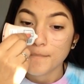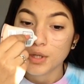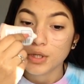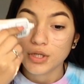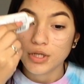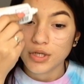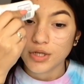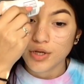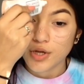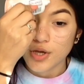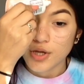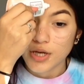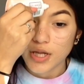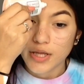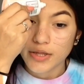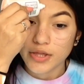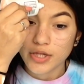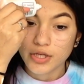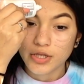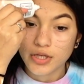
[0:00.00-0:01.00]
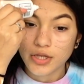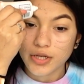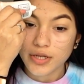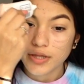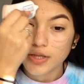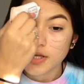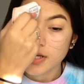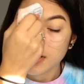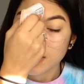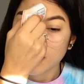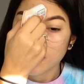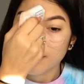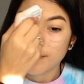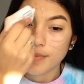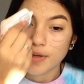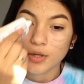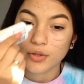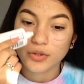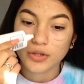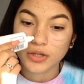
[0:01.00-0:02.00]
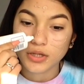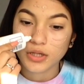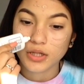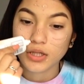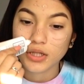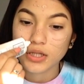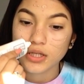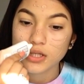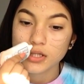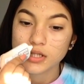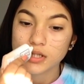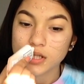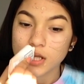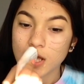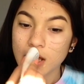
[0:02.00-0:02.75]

Put it on. And the good thing about this